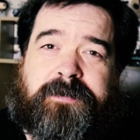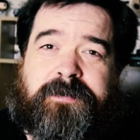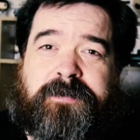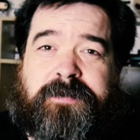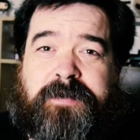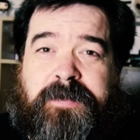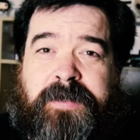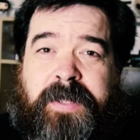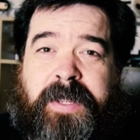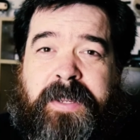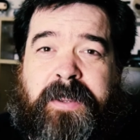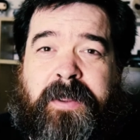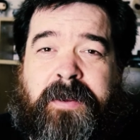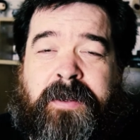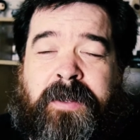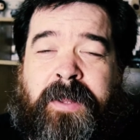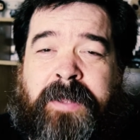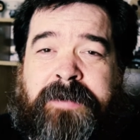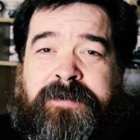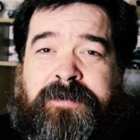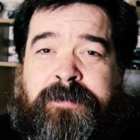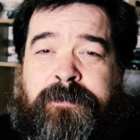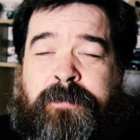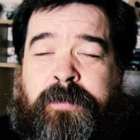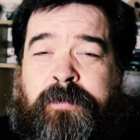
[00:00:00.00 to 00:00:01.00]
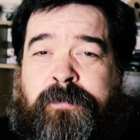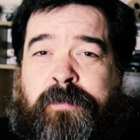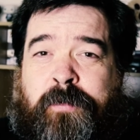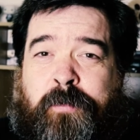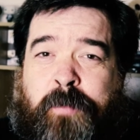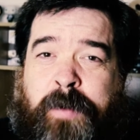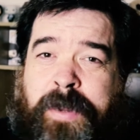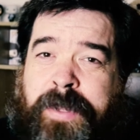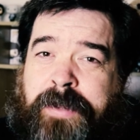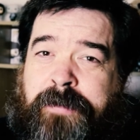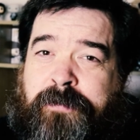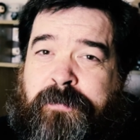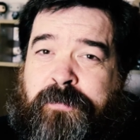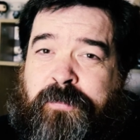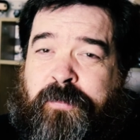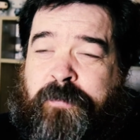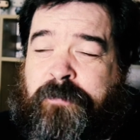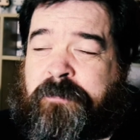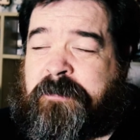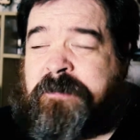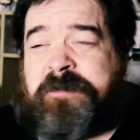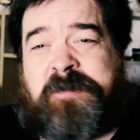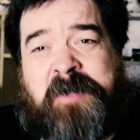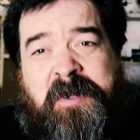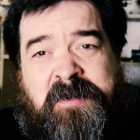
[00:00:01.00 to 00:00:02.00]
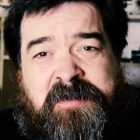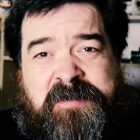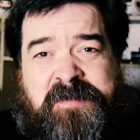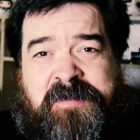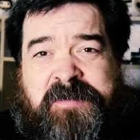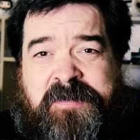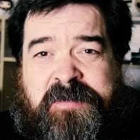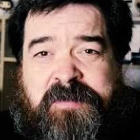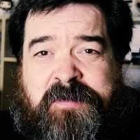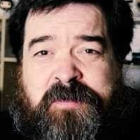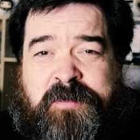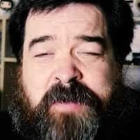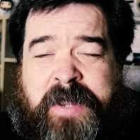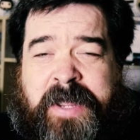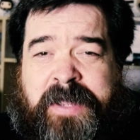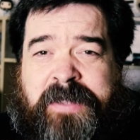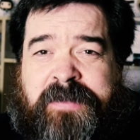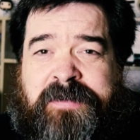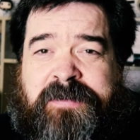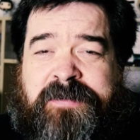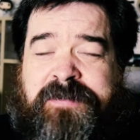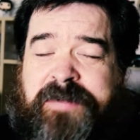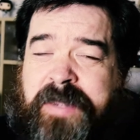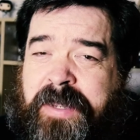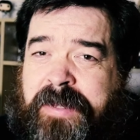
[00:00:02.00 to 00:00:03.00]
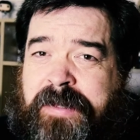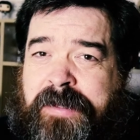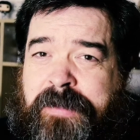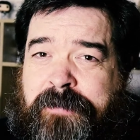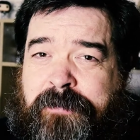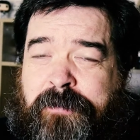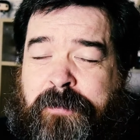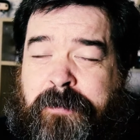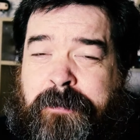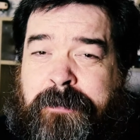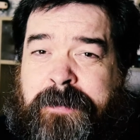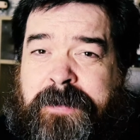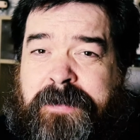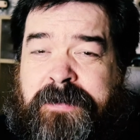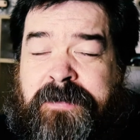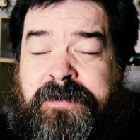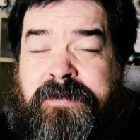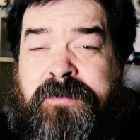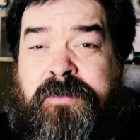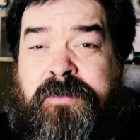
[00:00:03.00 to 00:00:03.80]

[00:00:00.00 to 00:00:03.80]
Today I'd like to move away from Dungeons & Dragons Daily for a bit and